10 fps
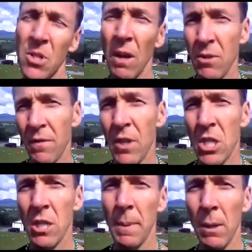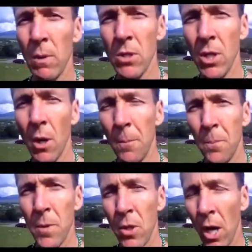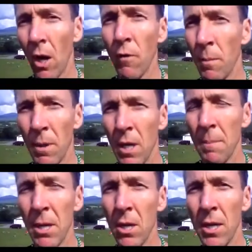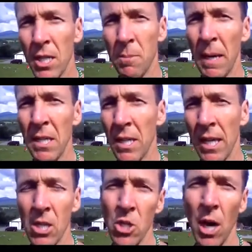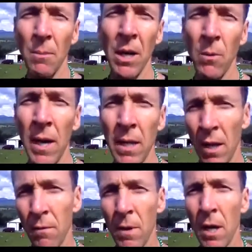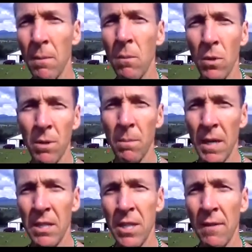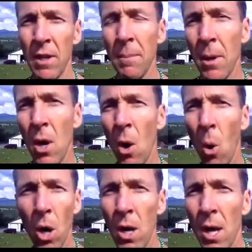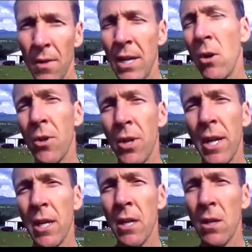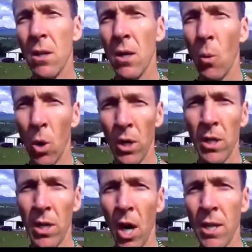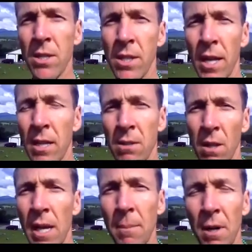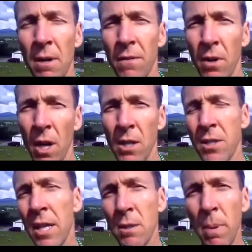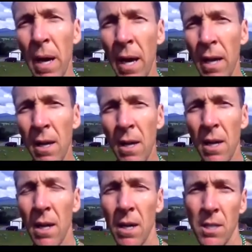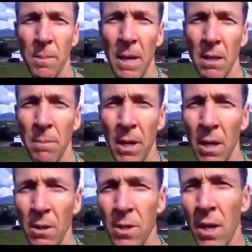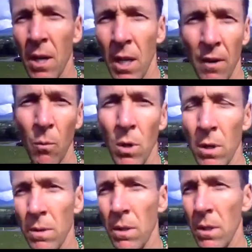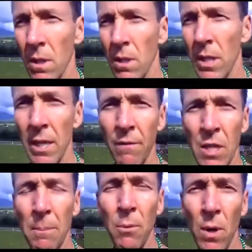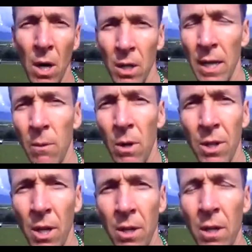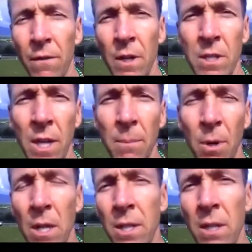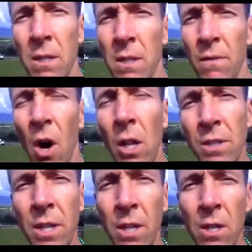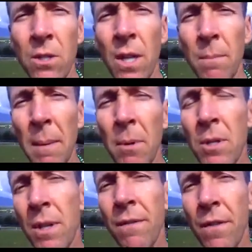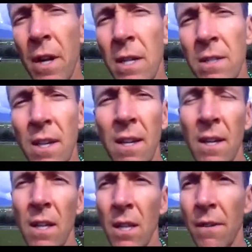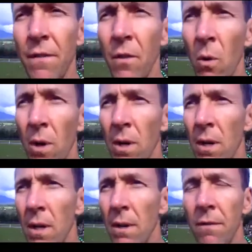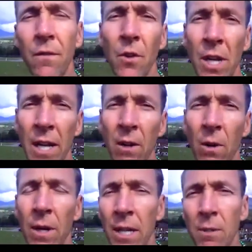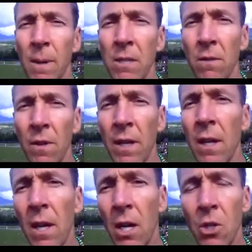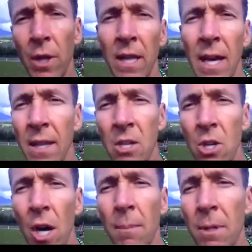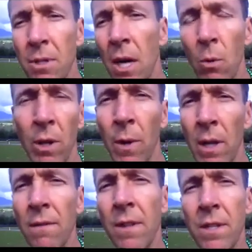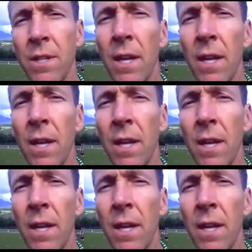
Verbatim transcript: self-sufficient to begin with. So not all of them come here expecting to get a job right away. A lot of them come with money saved up, or they know that they can work an honest day's labor for an honest day's pay, uh, to pay the bills. A lot of them will live temporarily with other Free State Project volunteers and members and friends, live for uh, free or inexpensively until they land that job and decide where they want to live in